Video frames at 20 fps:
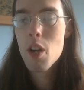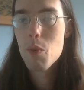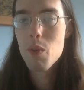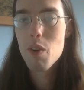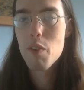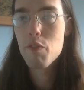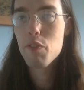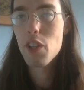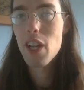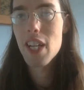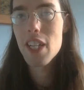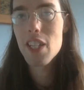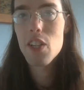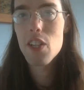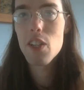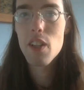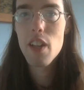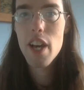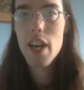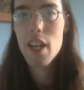
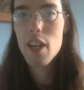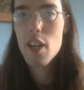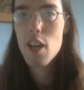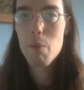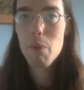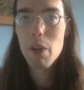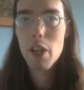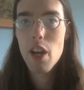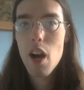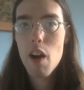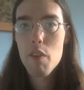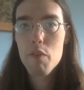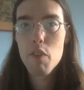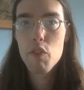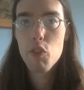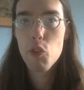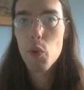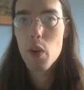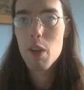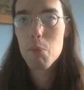reflected light coming off
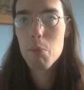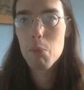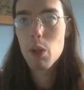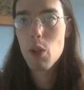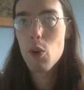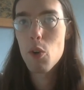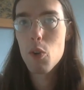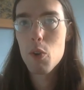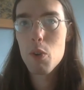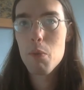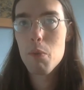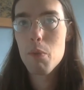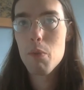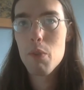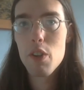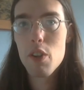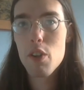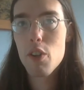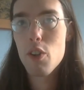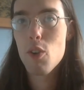of
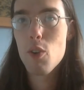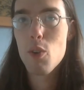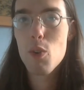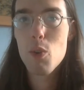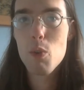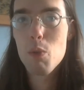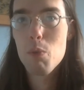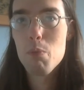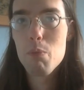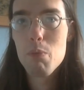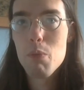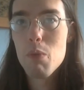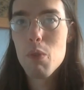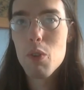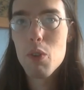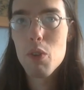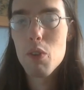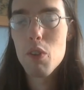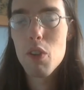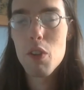windblown,
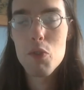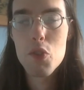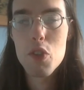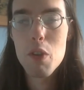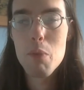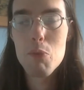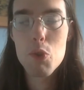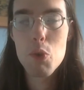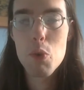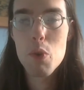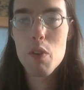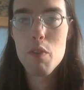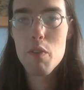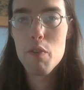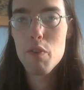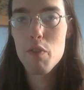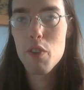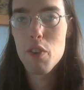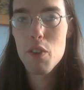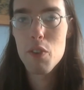some sort
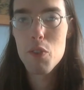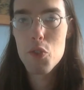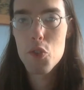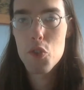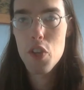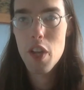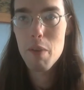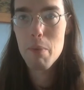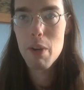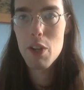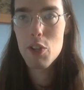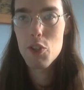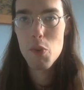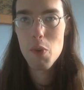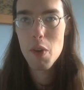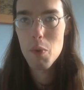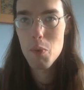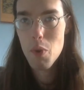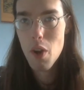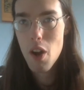of
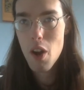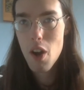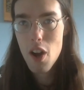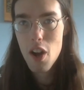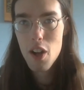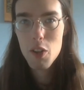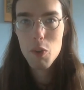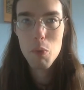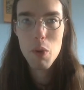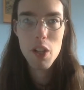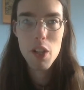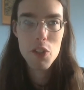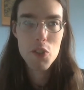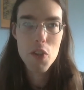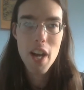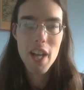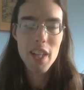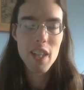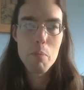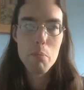sedimentary rock. Well,
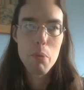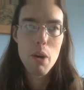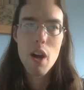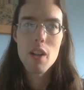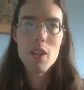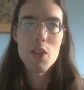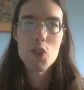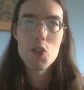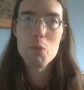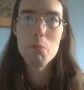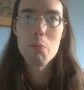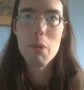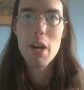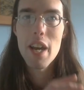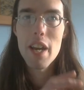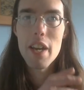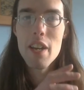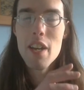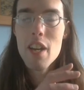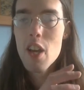it's highly polished
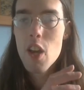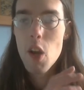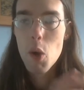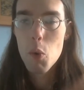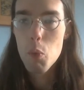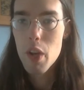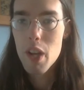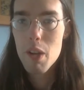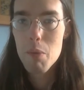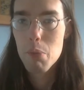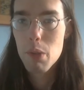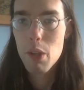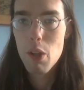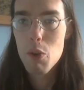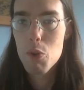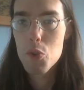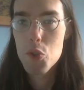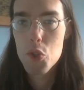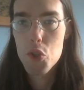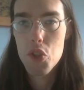by
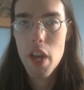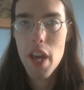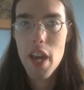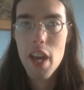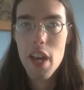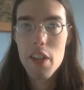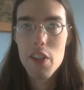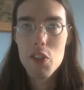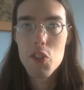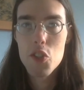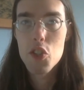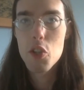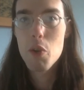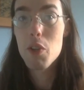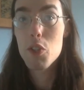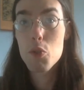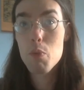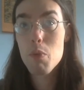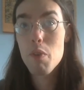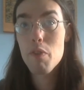wind-blown sand, and so
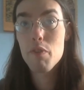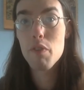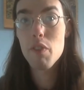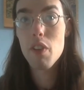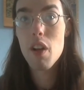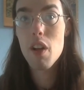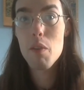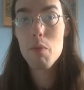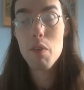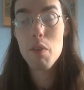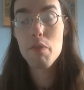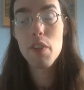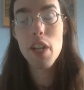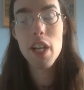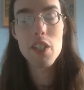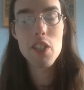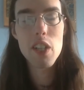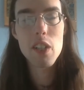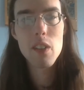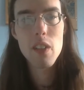it's
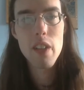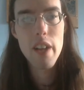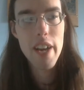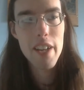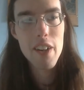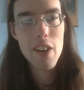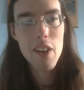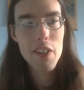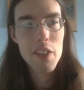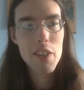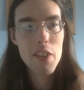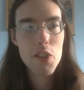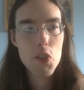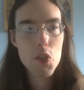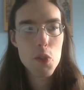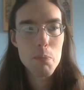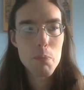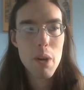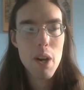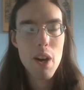reflecting light onto this
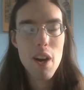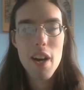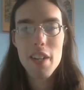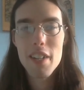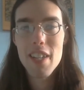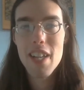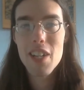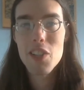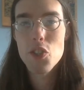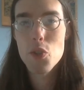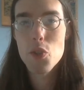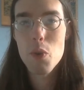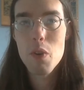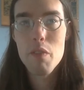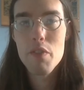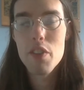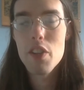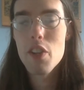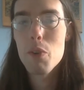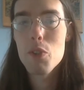spot, and that's
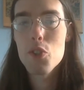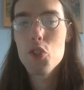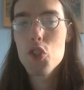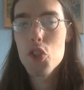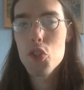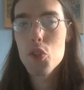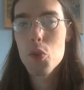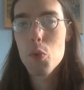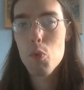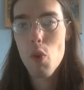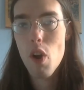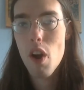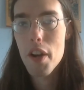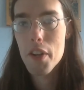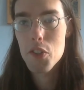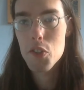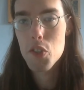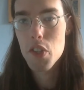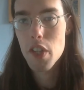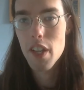sort of, it's just a
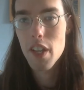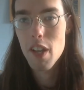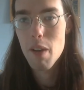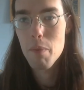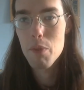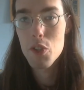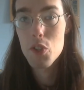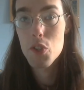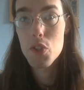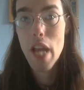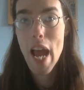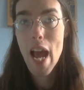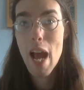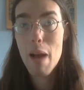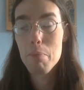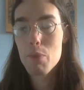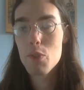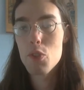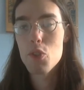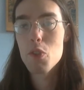rock sticking up that just
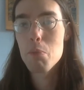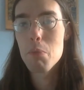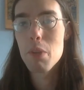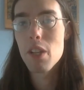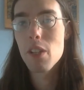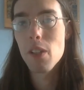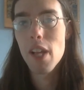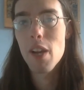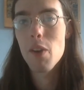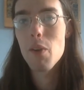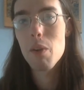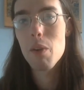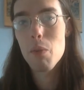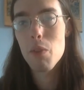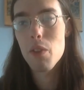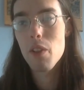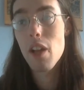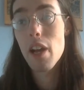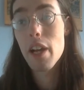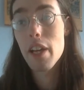happens to be glaring
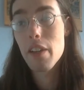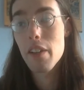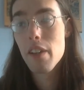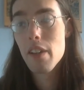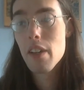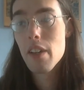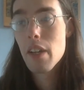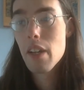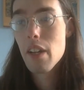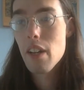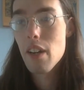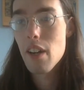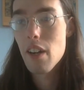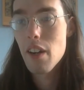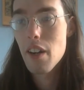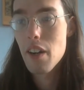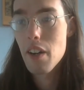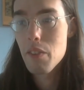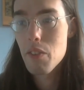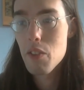with light.
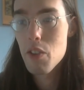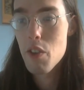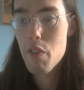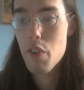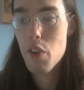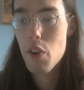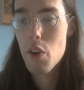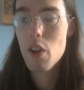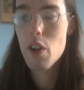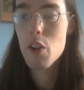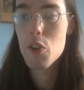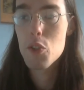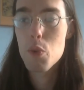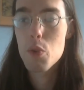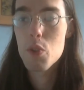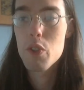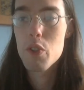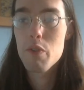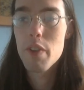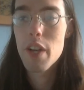You've heard all
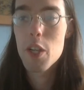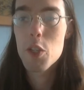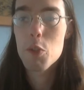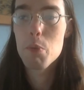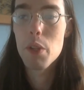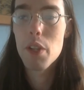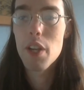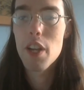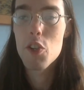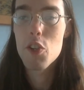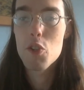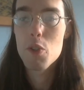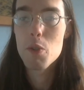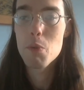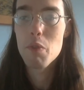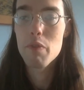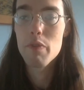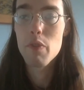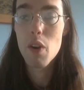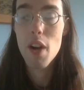sorts of explanations
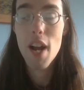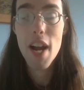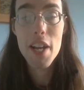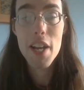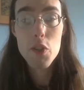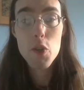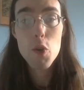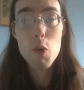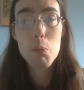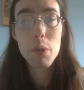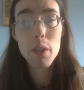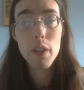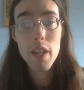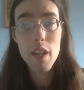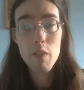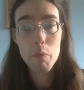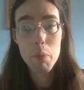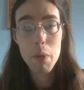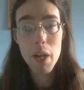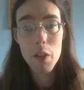before. I do
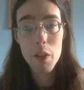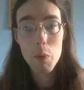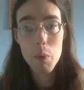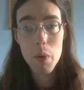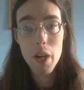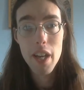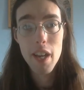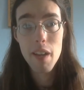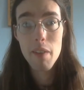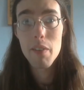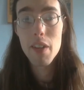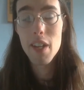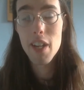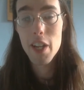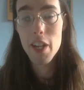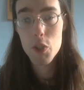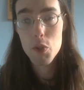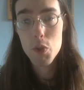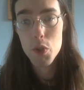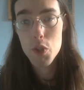believe, by the way, in
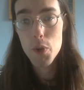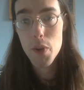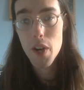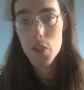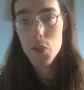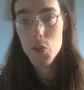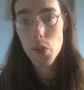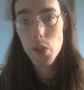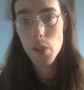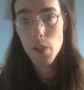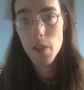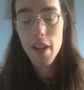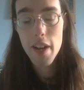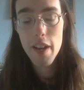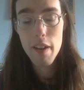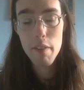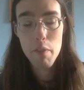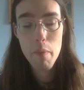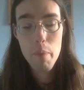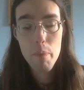extraterrestrial
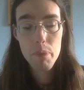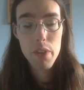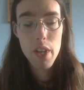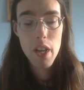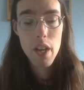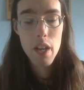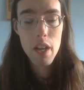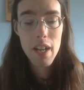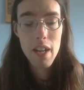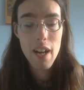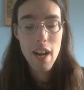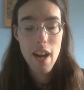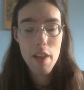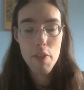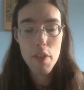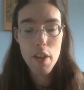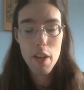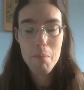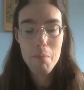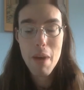life. I
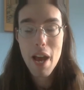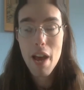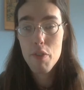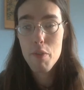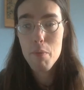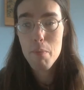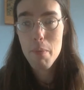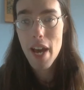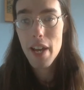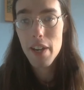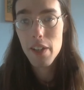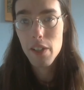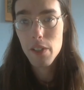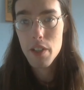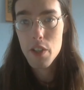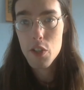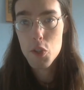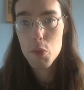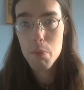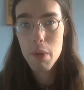think
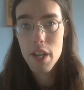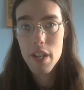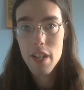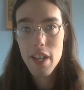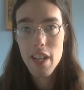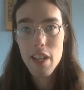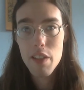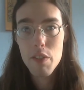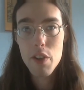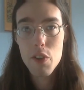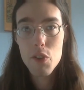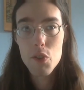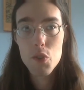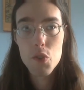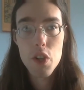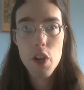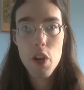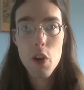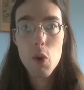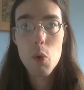mathematically speaking,
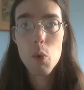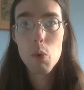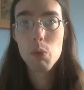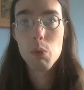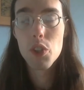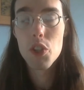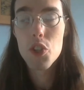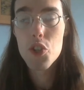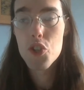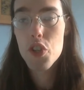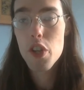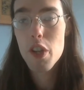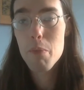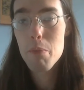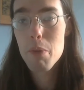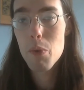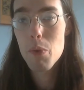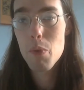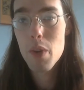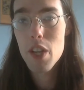there's no
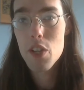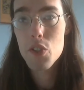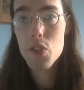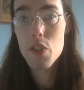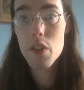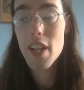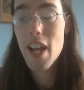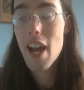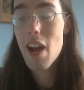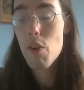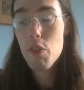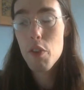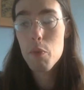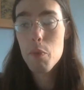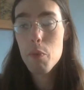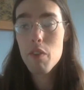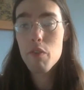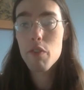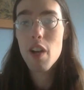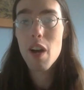legitimate reason, now
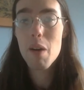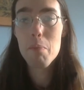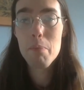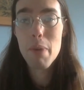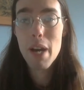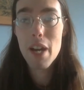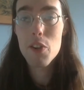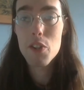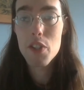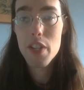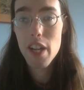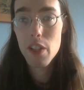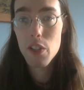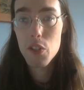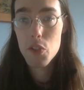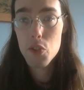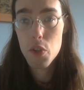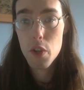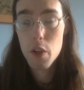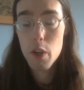that we've got better
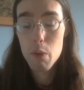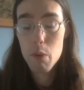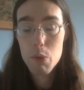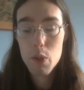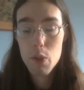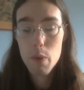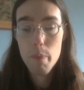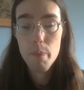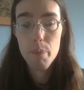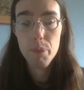telescopes